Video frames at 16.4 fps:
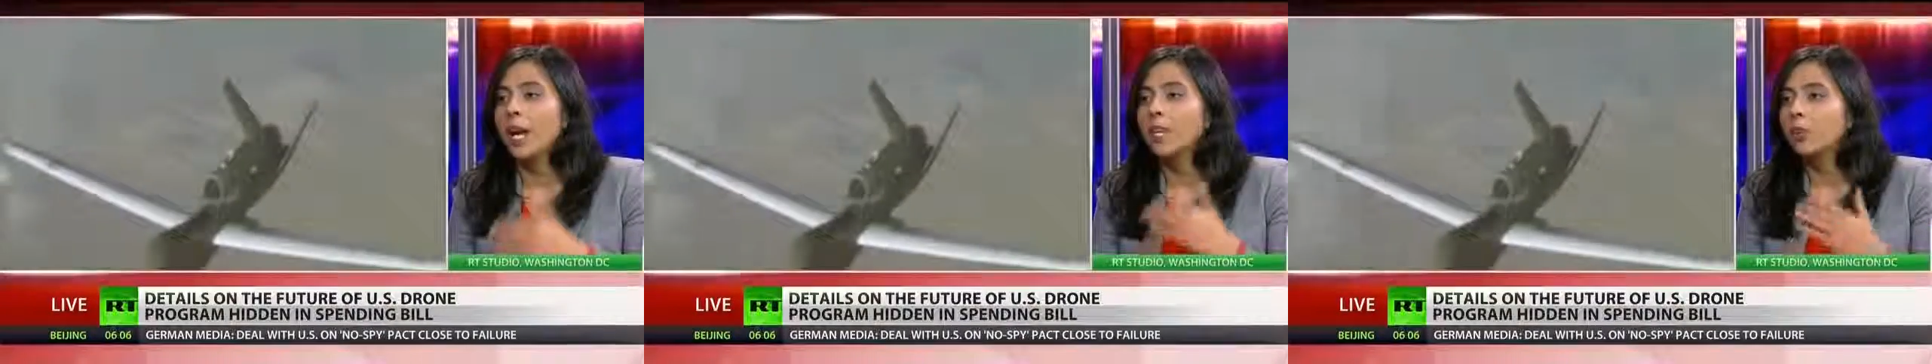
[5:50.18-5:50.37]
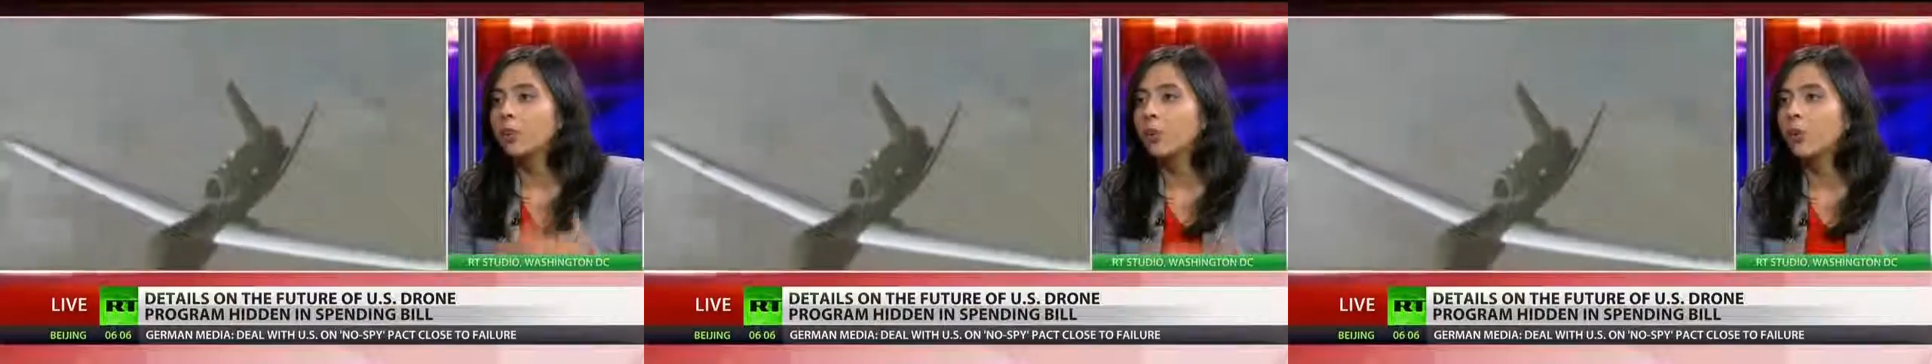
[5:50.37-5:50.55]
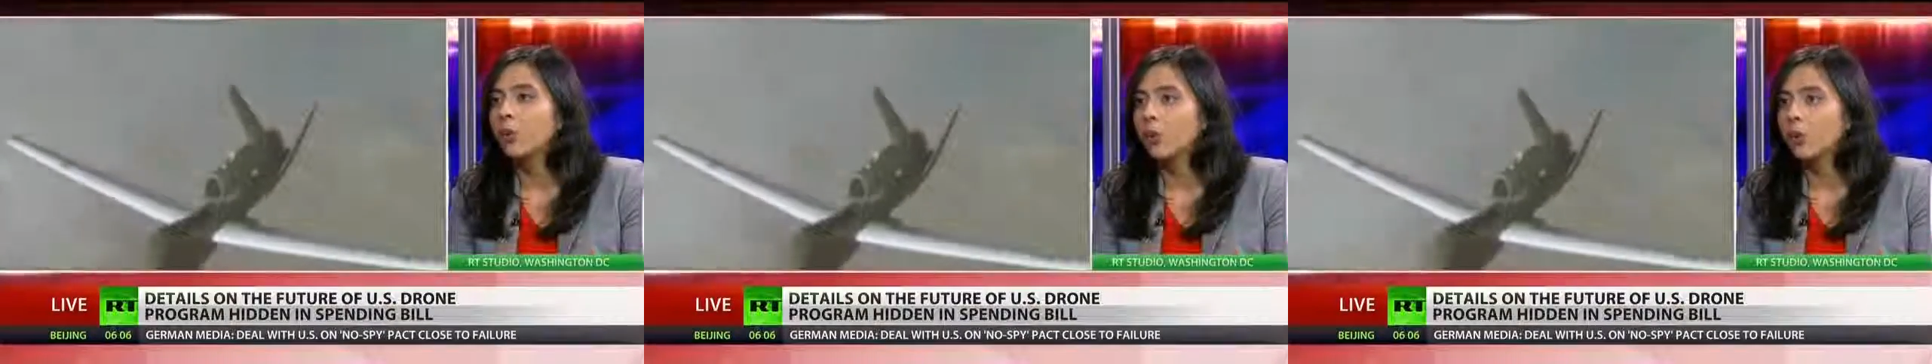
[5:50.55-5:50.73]
answer
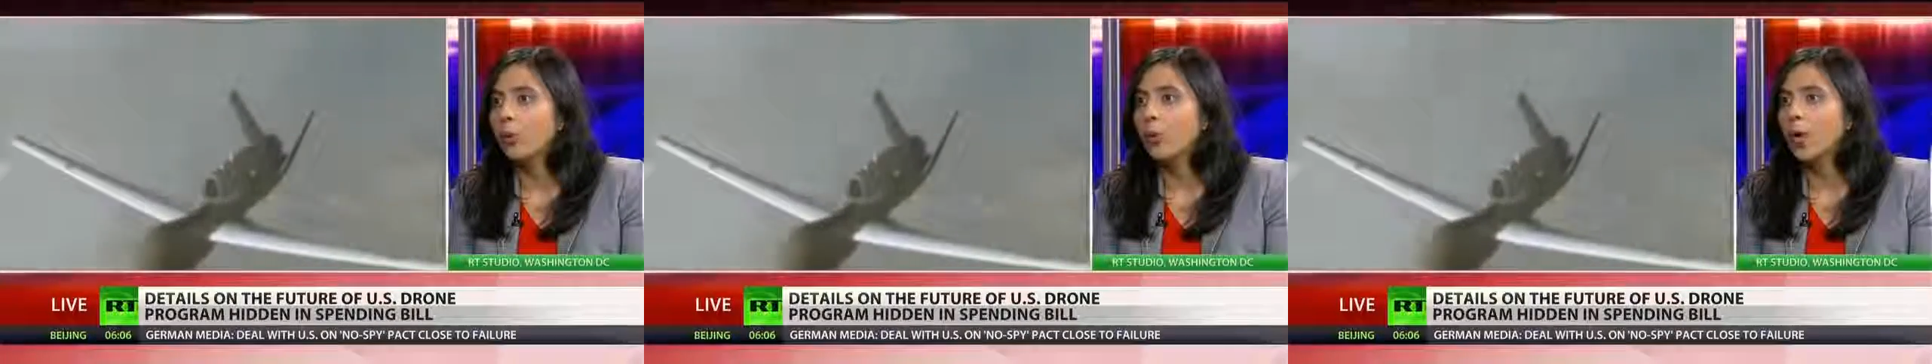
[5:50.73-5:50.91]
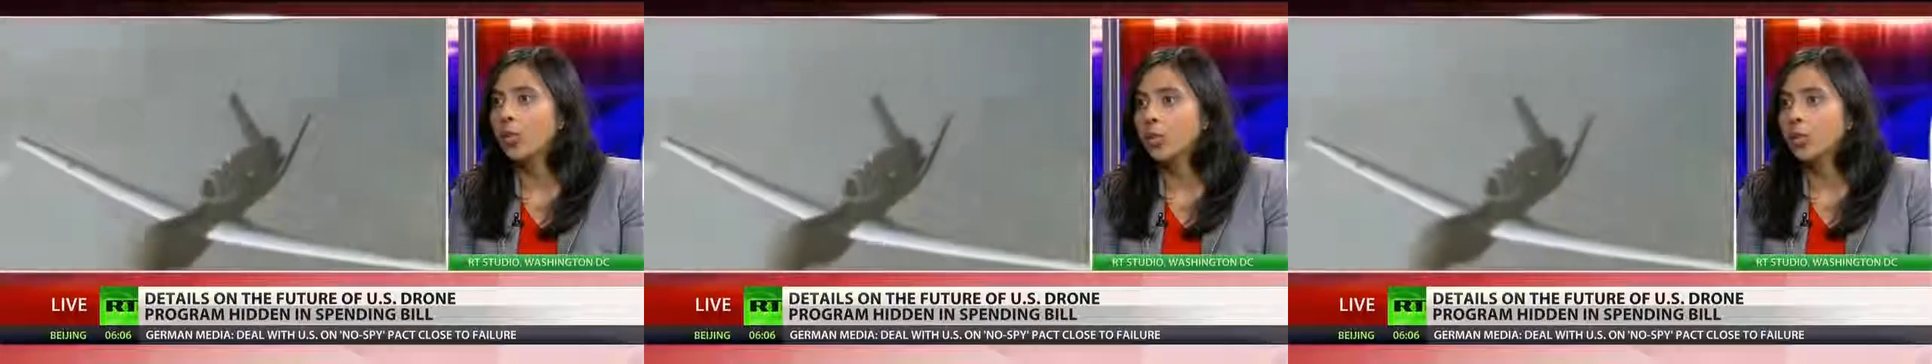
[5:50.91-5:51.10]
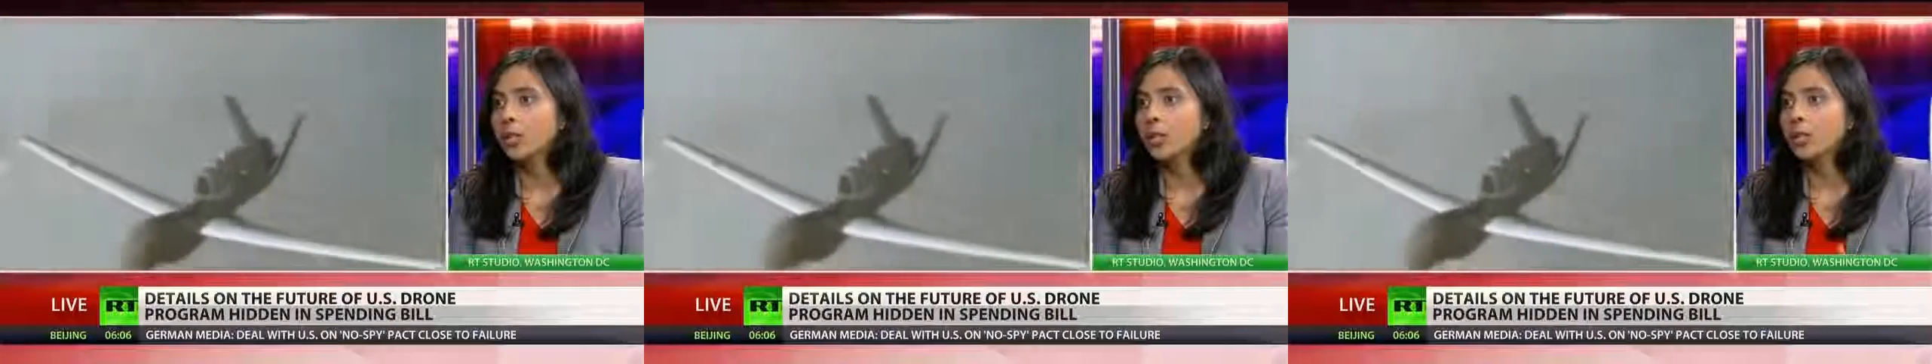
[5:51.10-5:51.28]
the
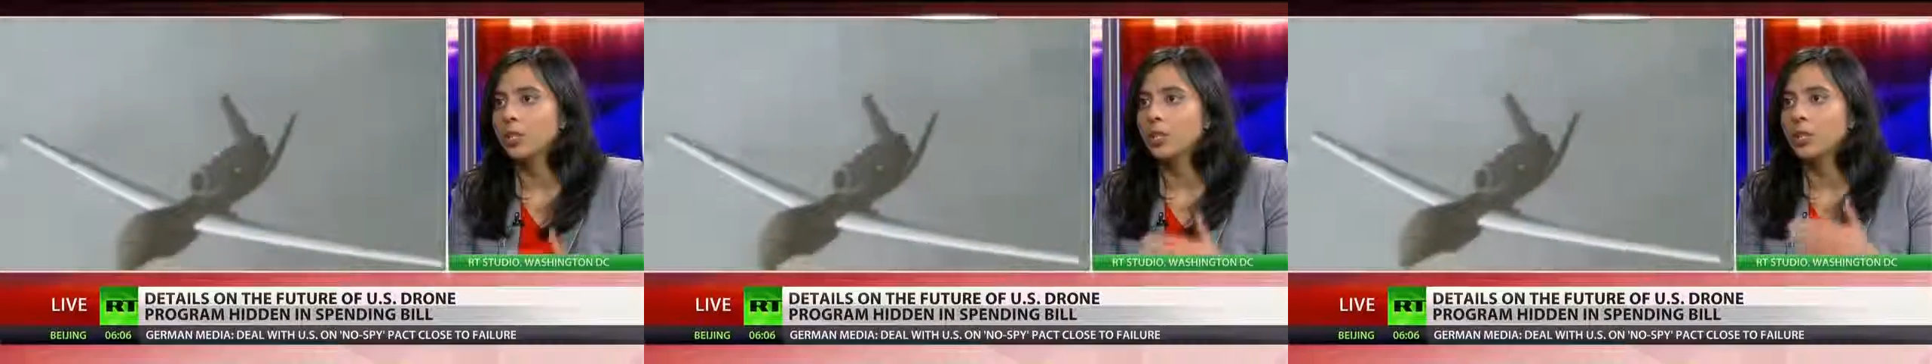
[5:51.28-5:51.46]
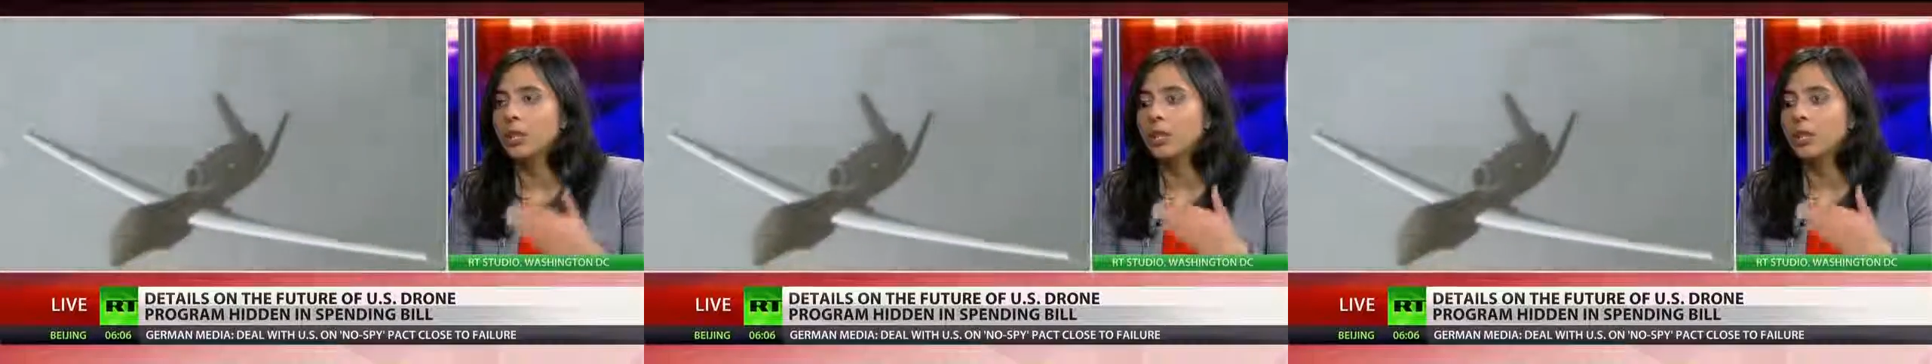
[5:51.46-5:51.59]
questions,